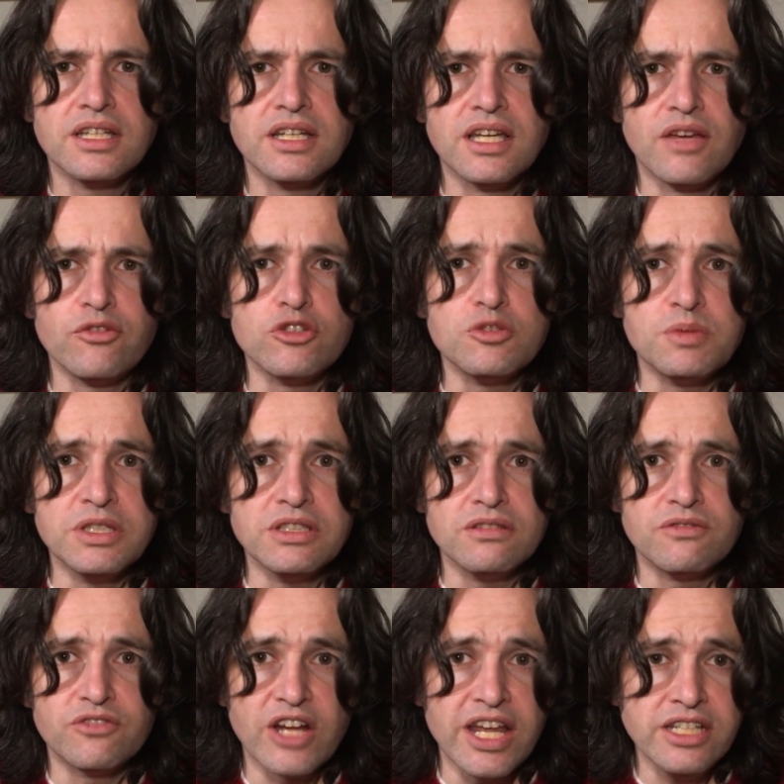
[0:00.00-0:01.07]
If you speak
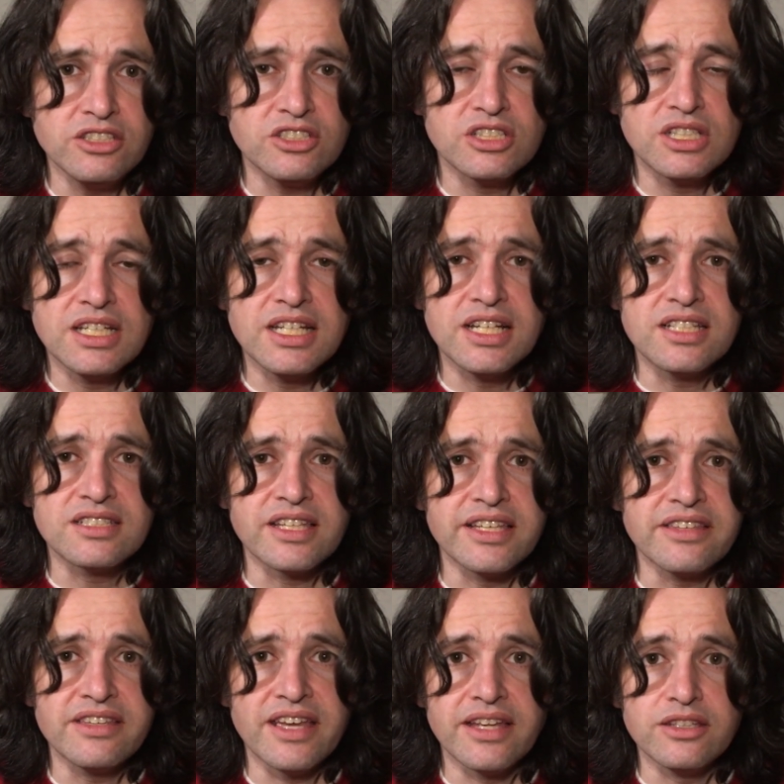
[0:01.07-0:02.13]
French, it's like
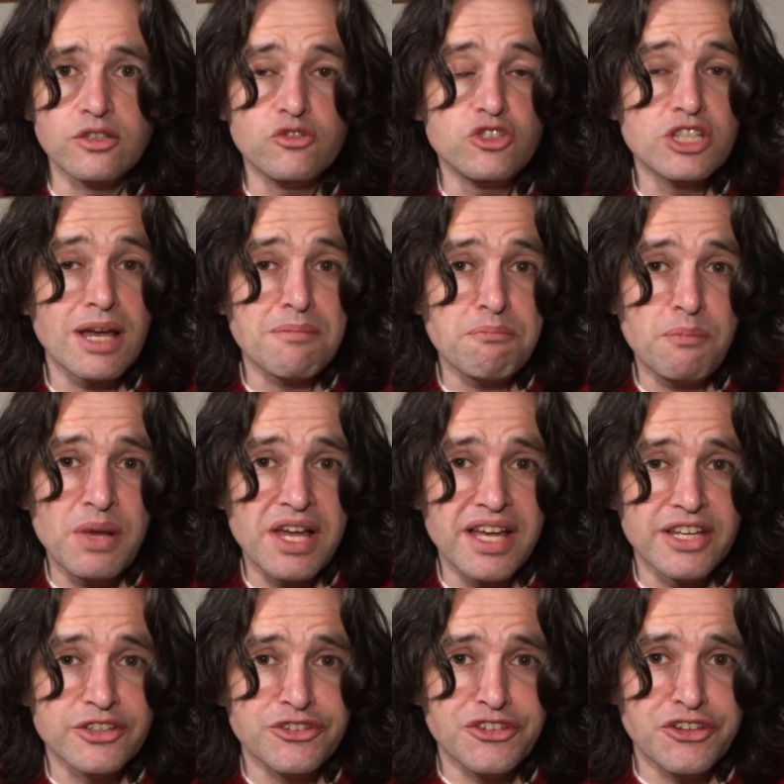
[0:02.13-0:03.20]
the end of
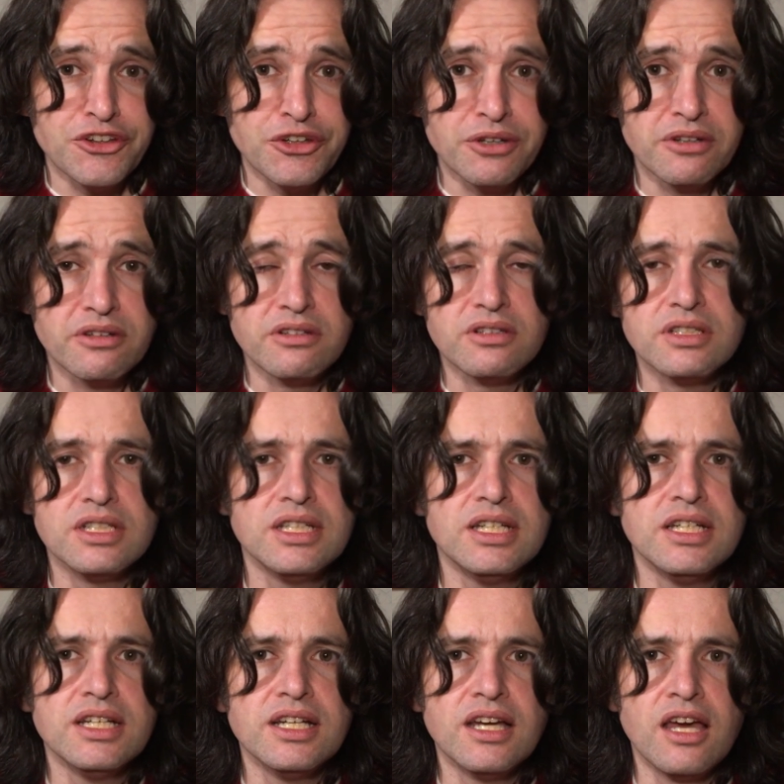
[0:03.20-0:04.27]
champagne.
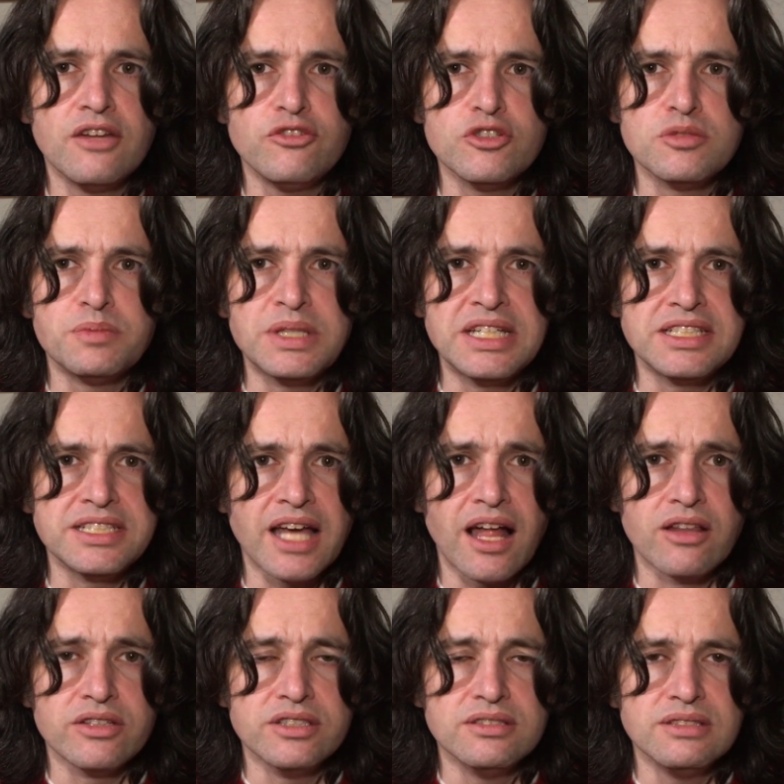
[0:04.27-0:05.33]
And if you speak
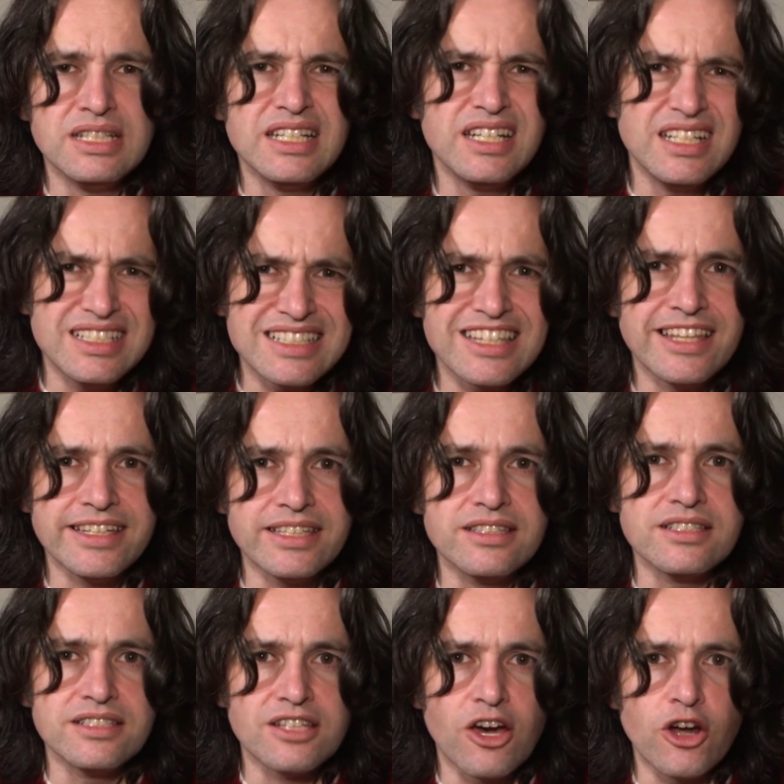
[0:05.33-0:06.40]
Italian, it's like the
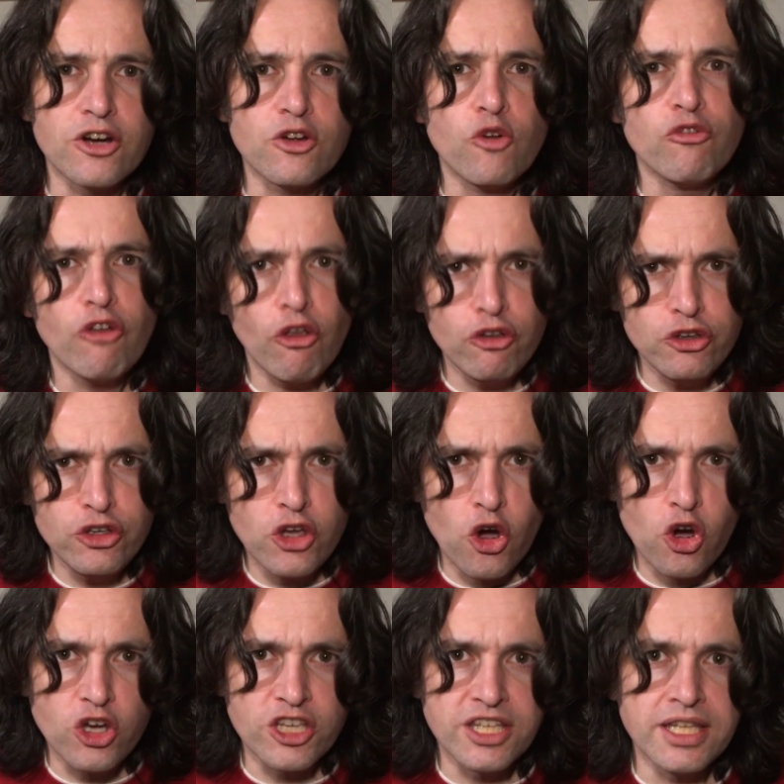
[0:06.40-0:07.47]
start of
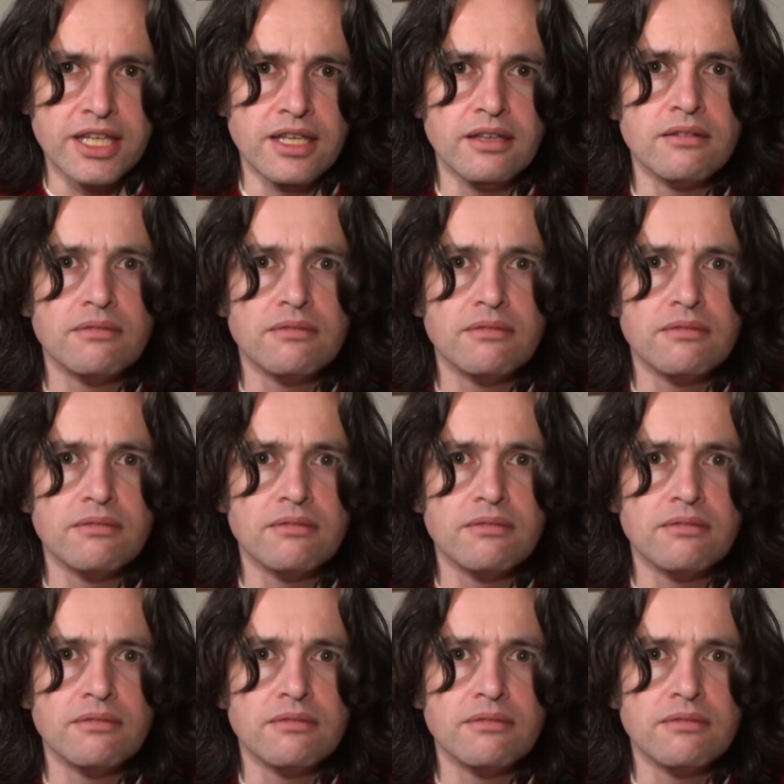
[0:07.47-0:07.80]
gnocchi.